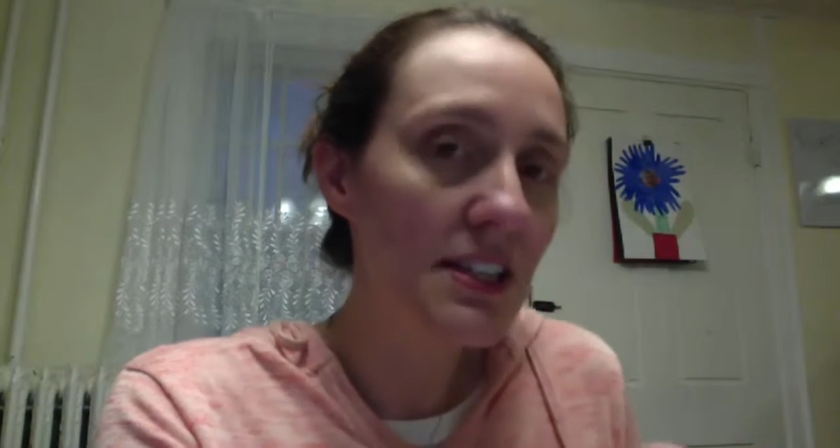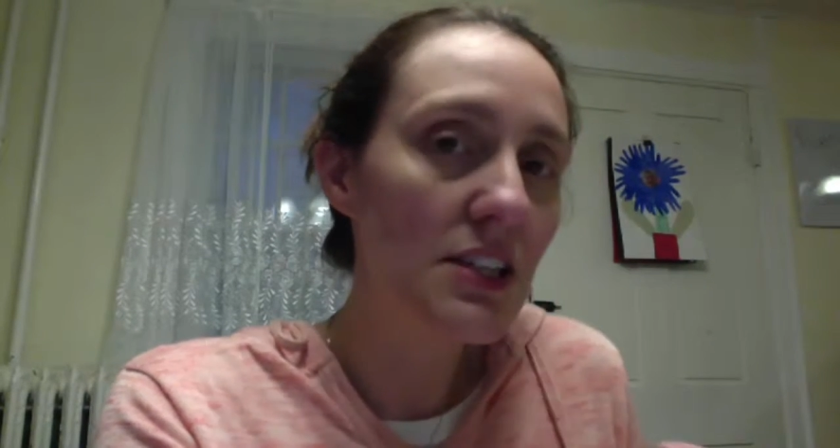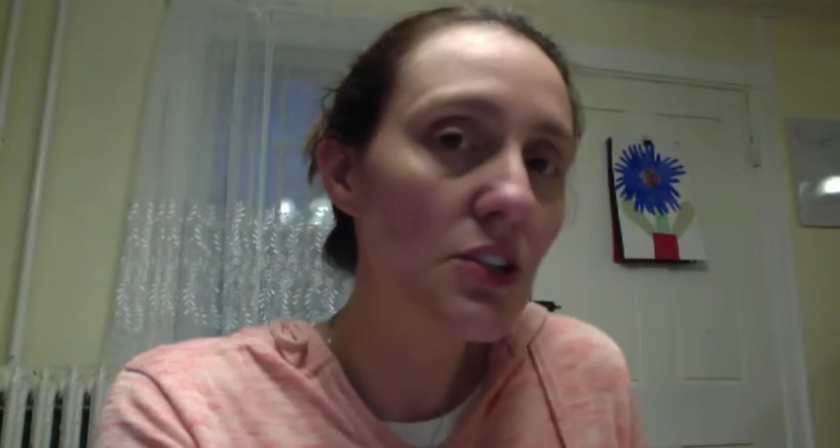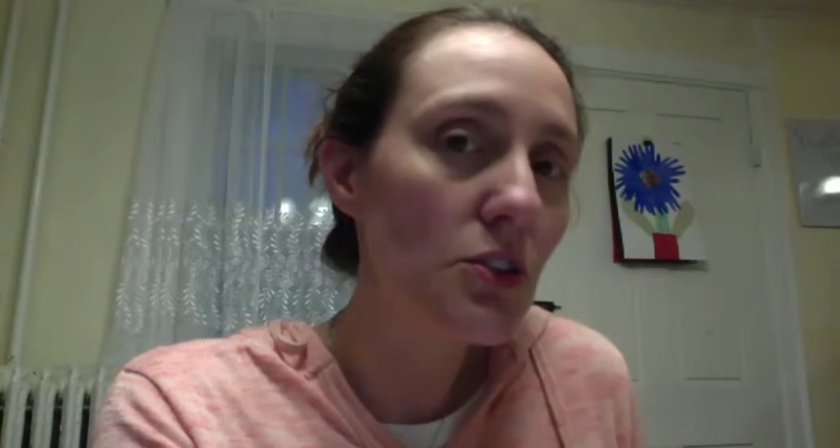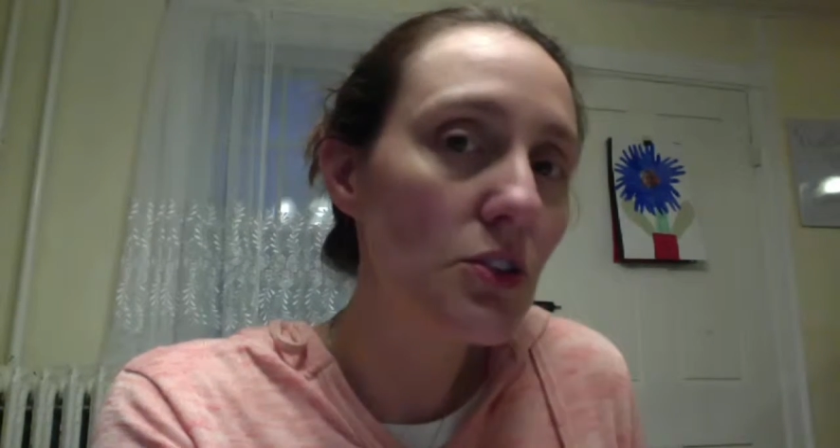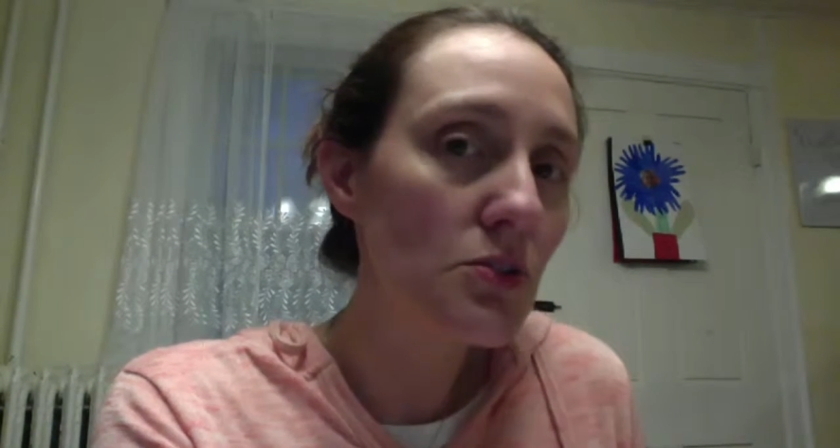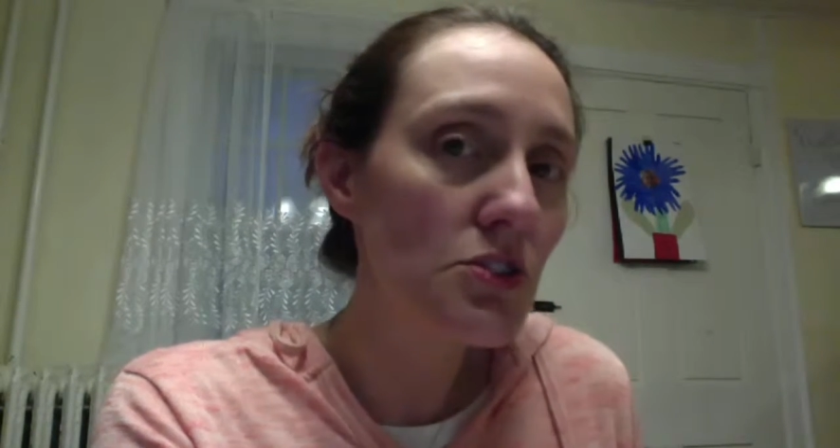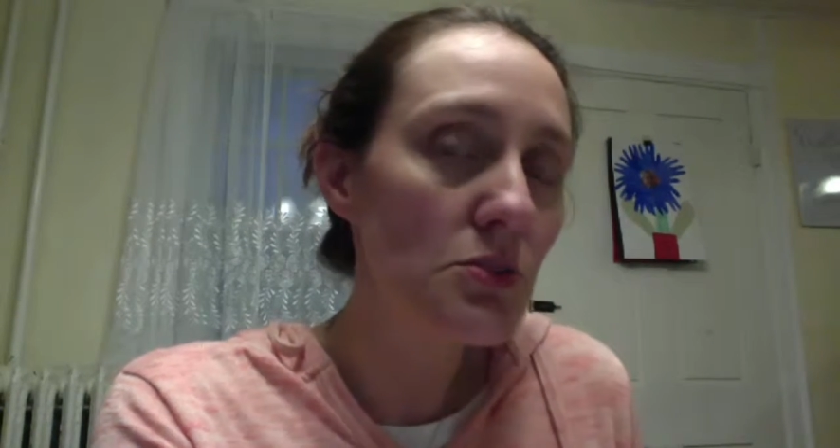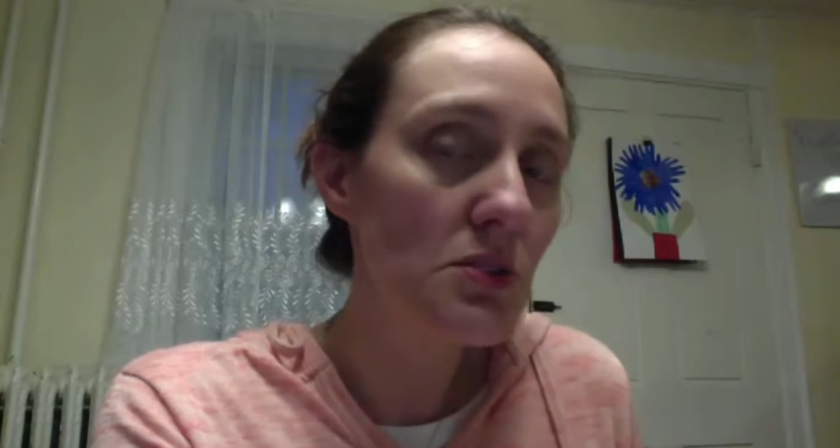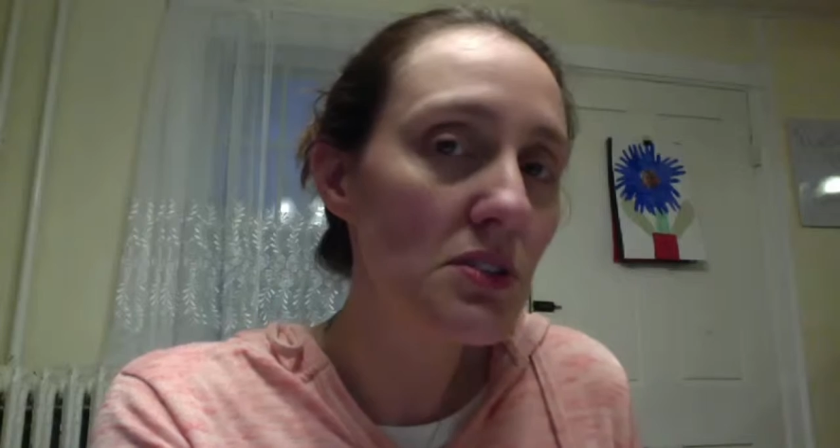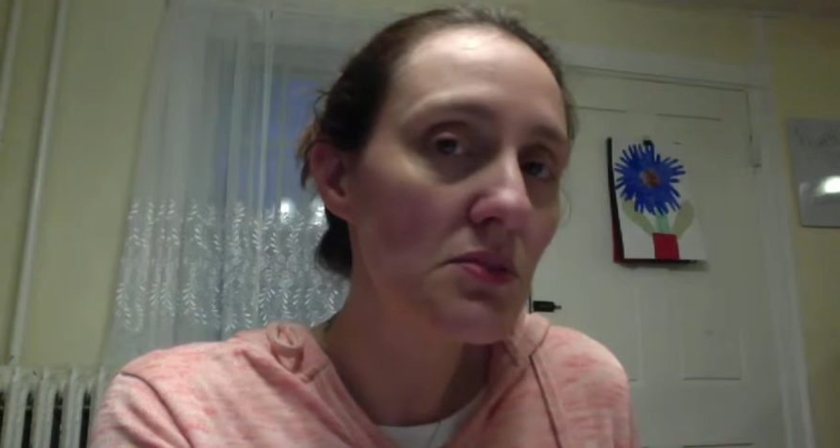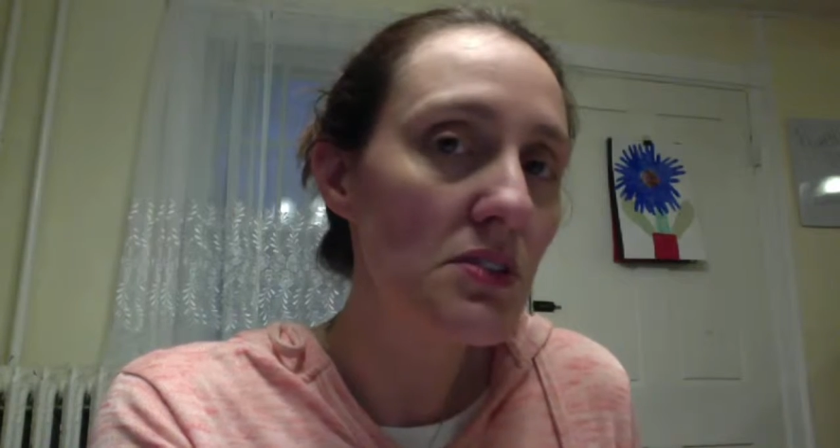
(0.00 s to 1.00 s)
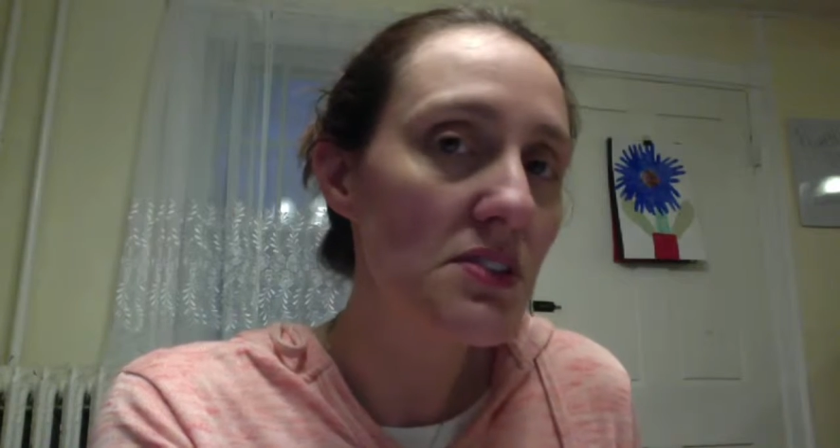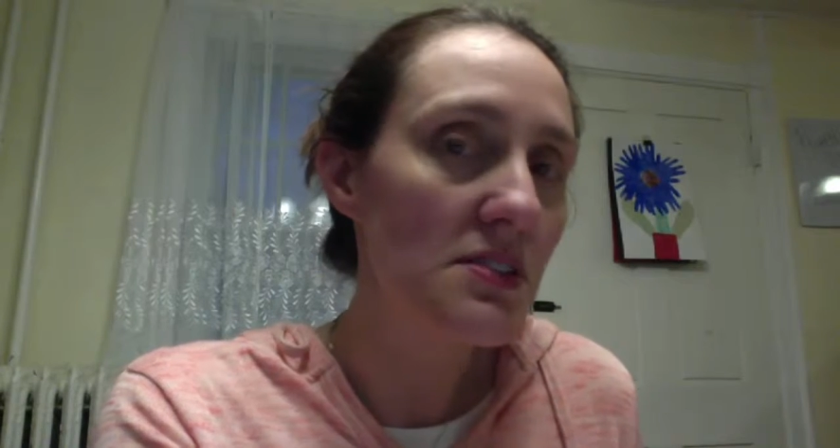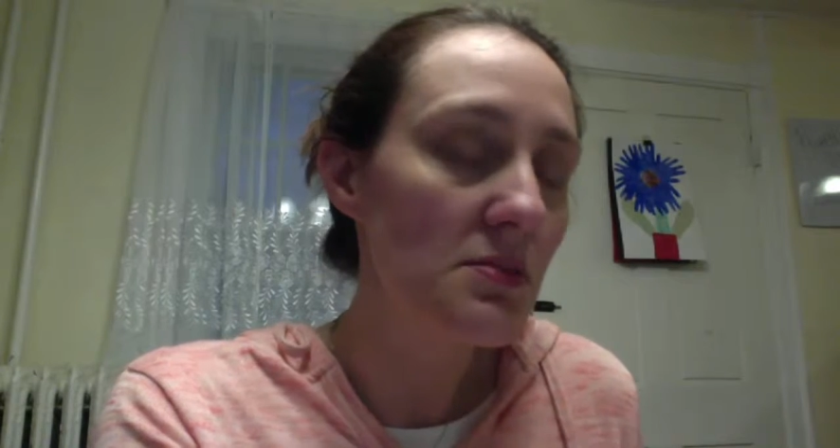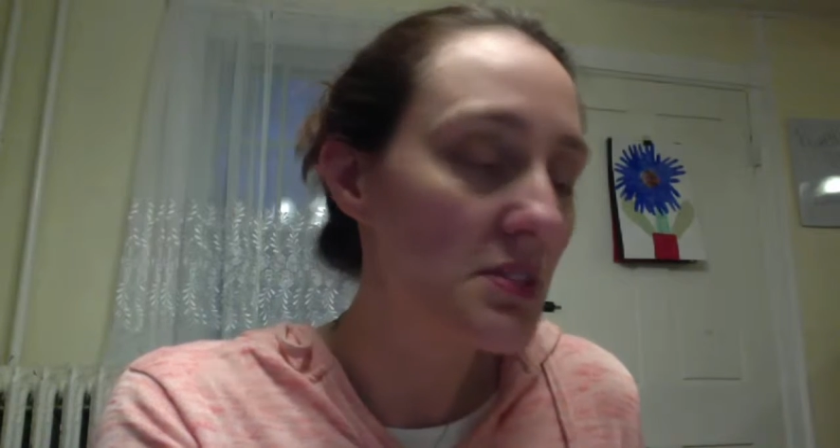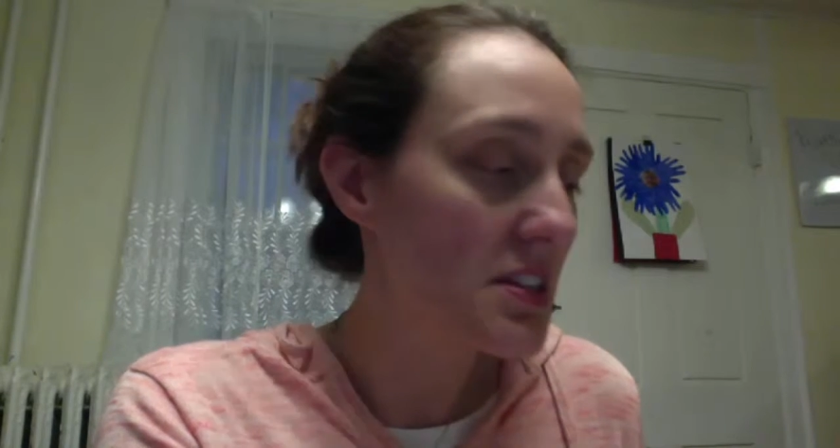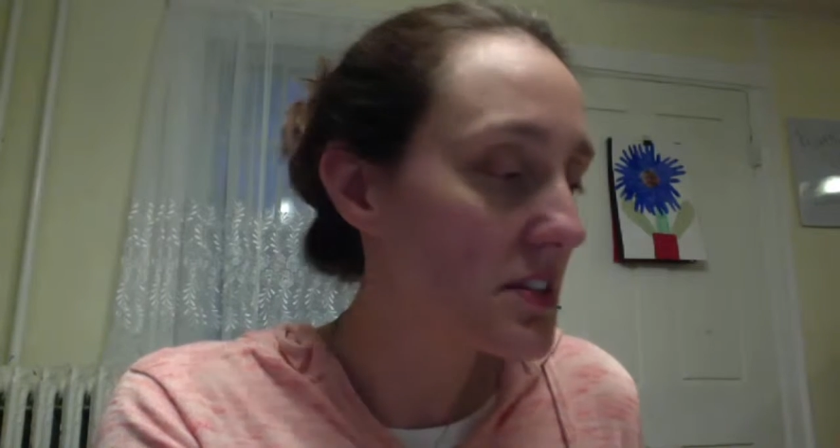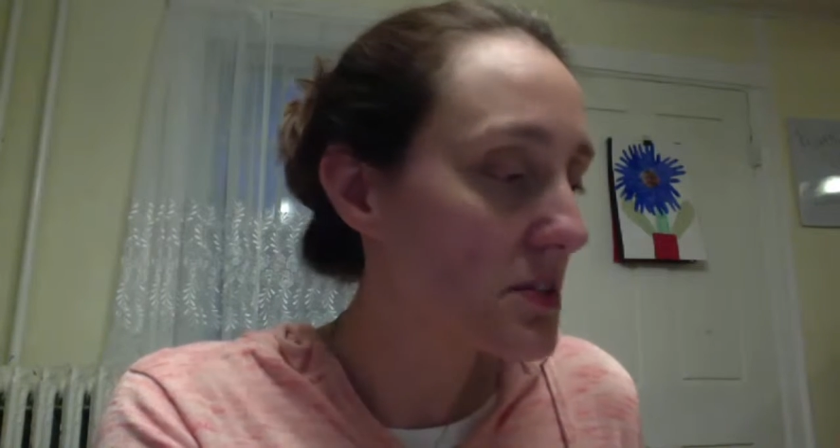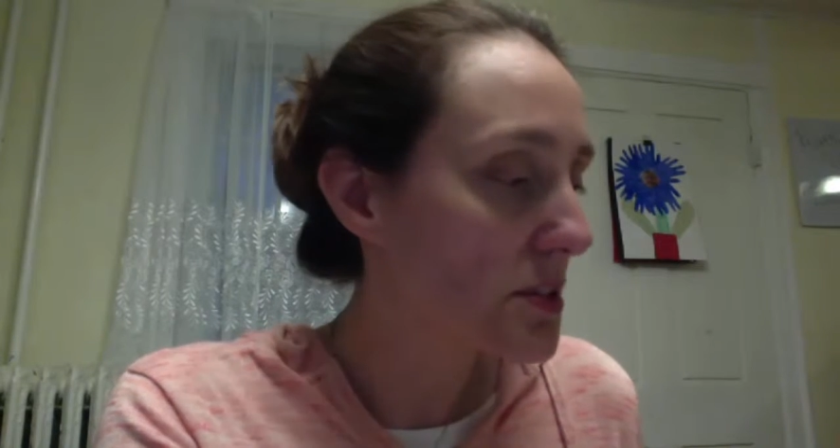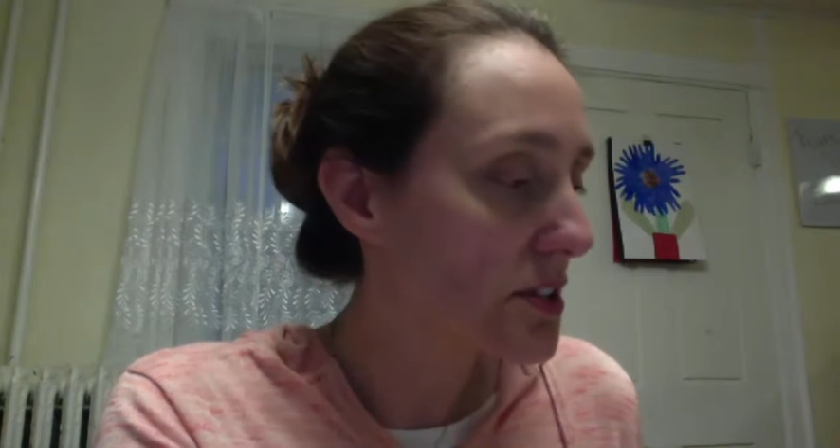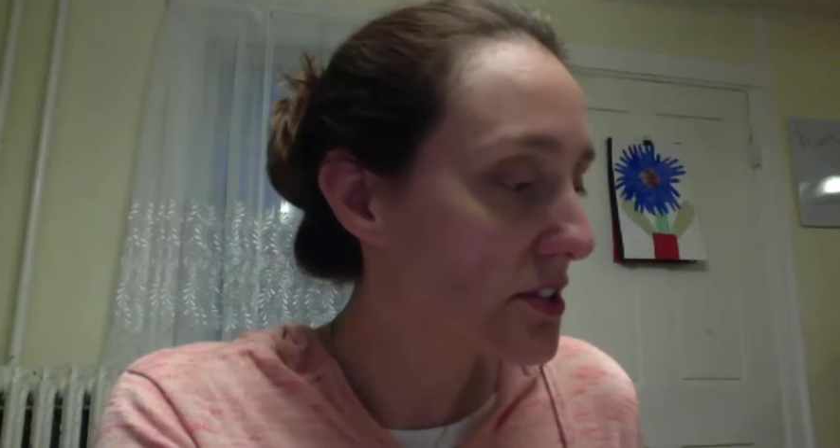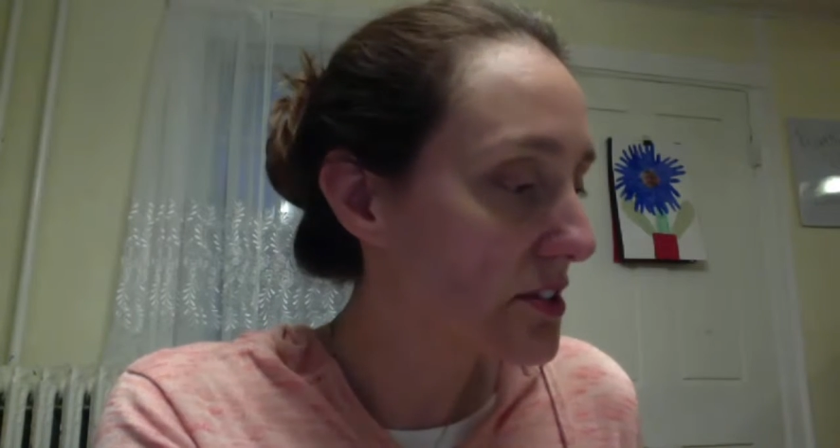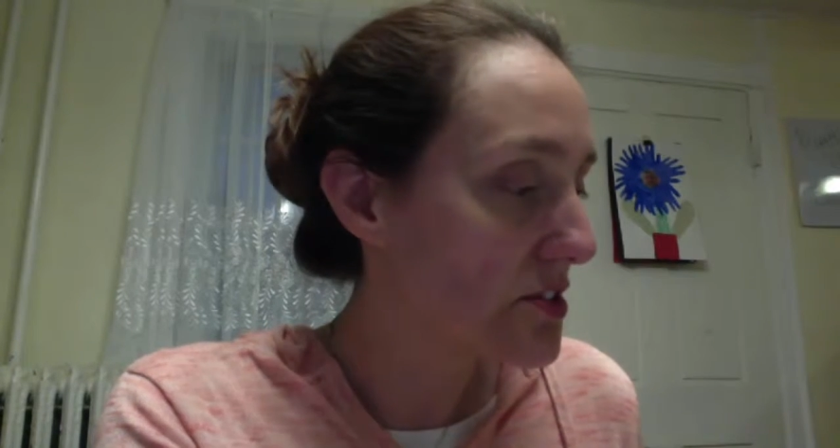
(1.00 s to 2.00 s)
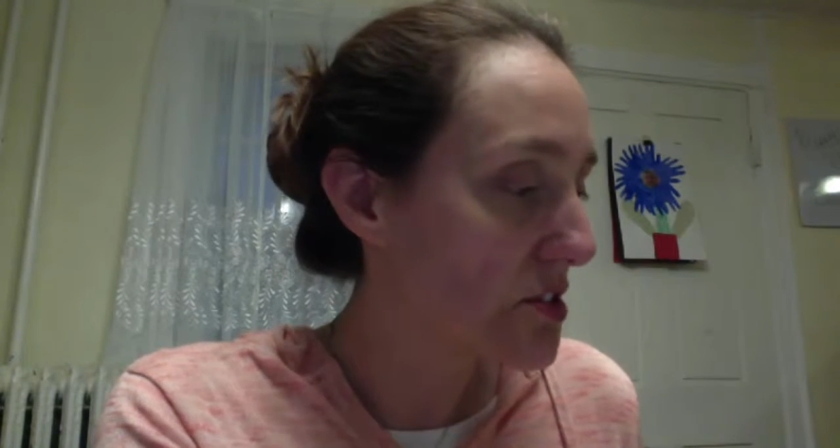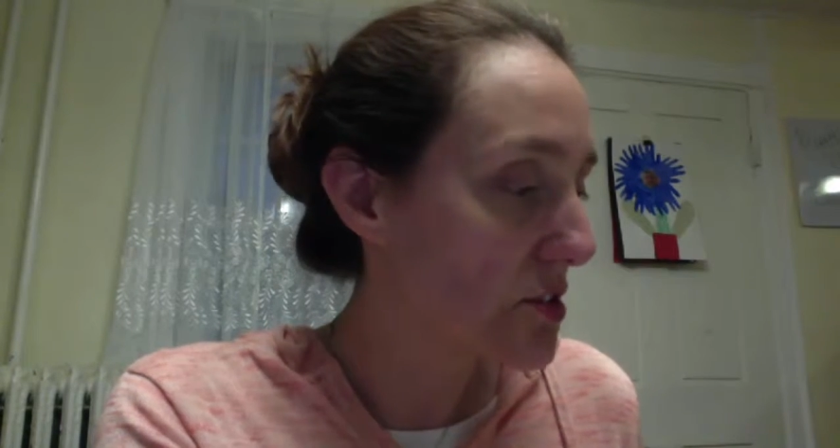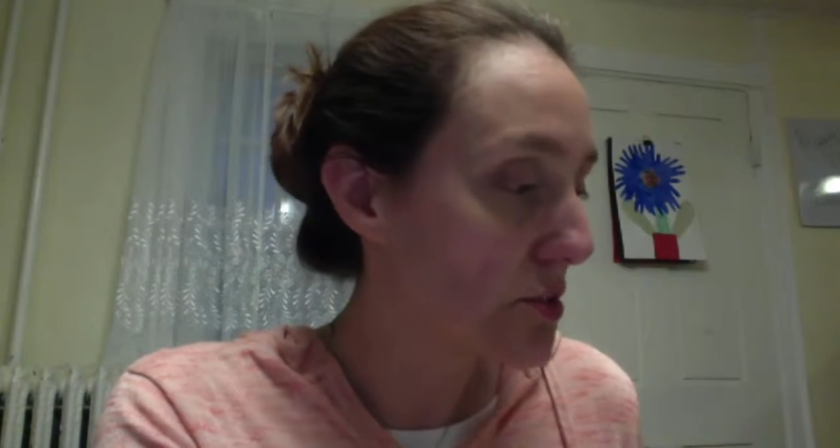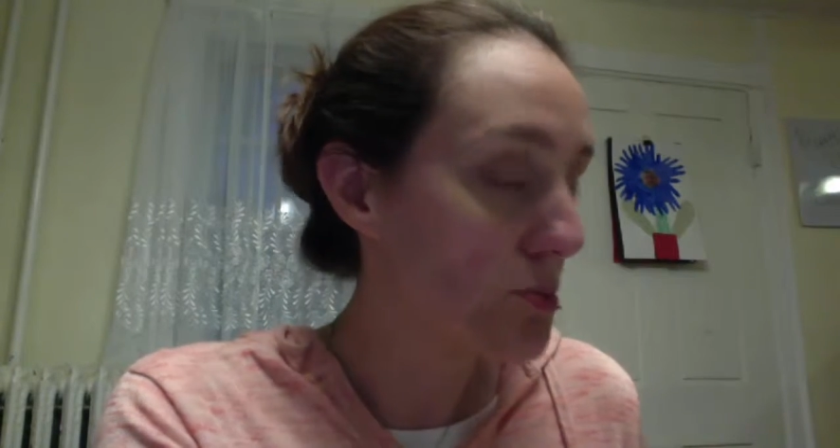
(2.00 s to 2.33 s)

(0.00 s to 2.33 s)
clues you in with some key words, you know,